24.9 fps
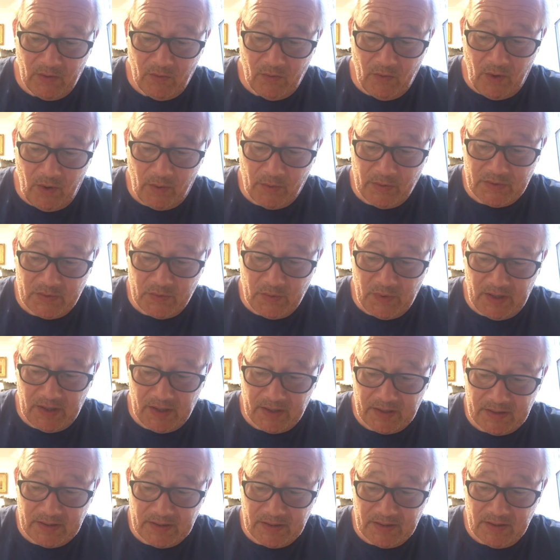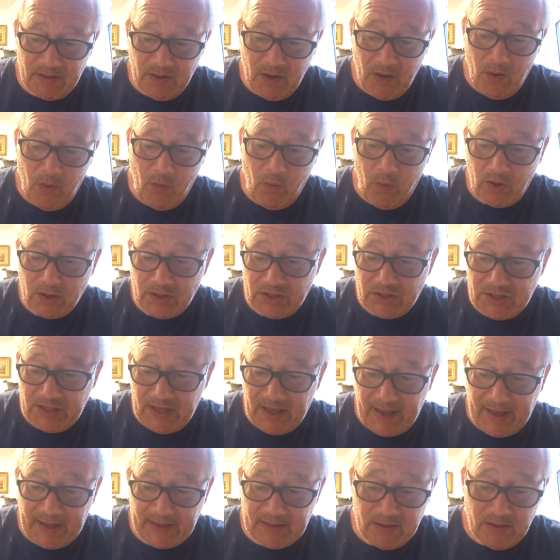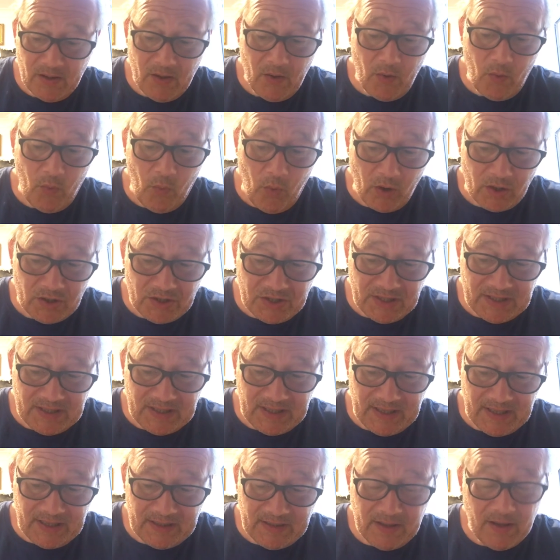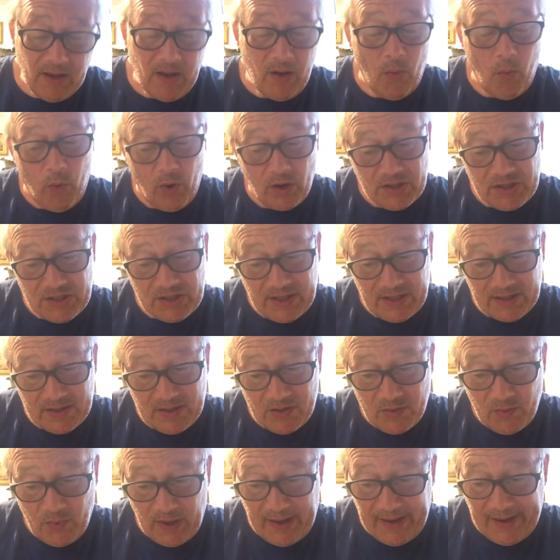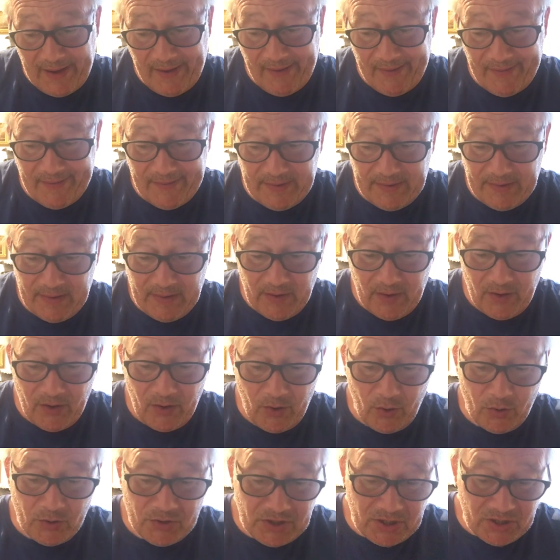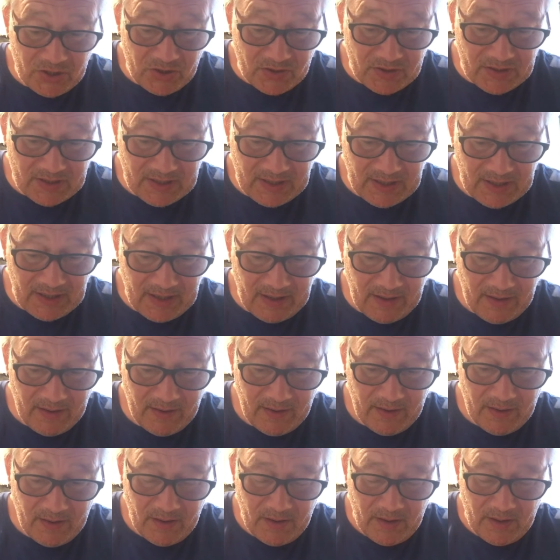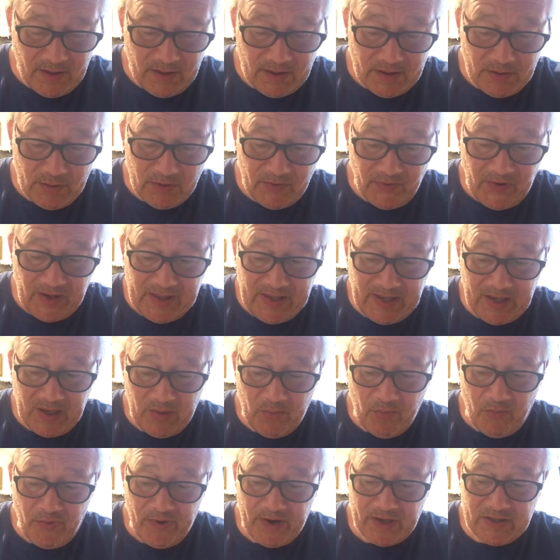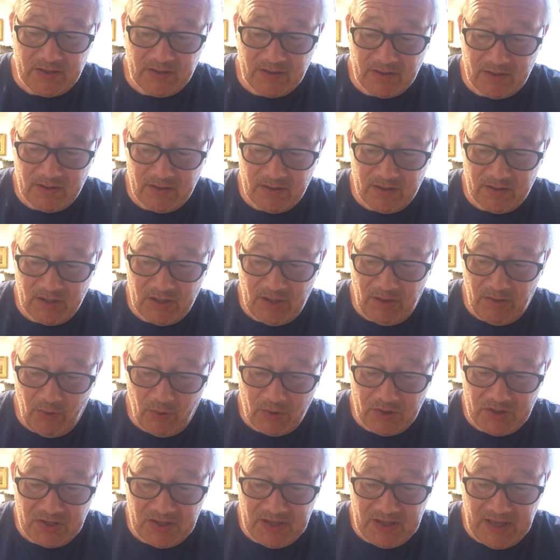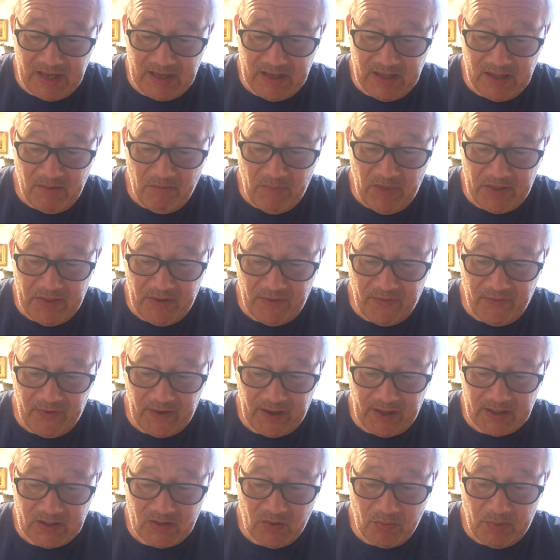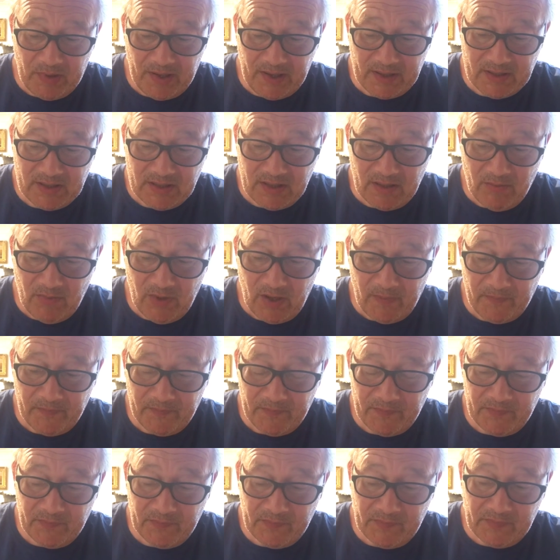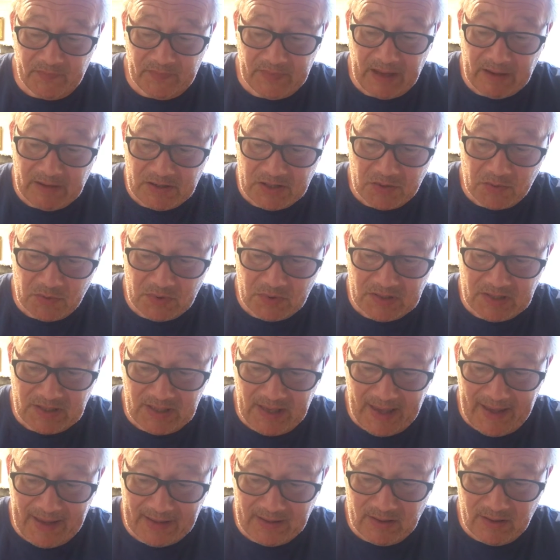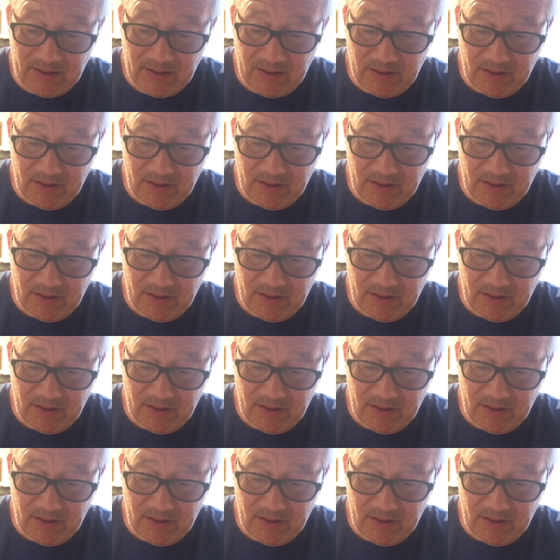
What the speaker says: What was worse, what she ate, what she did, what she had to wear, who she should see. She was feeling imprisoned, and she thought she needed a mother figure to replace her mum. Now she was scared.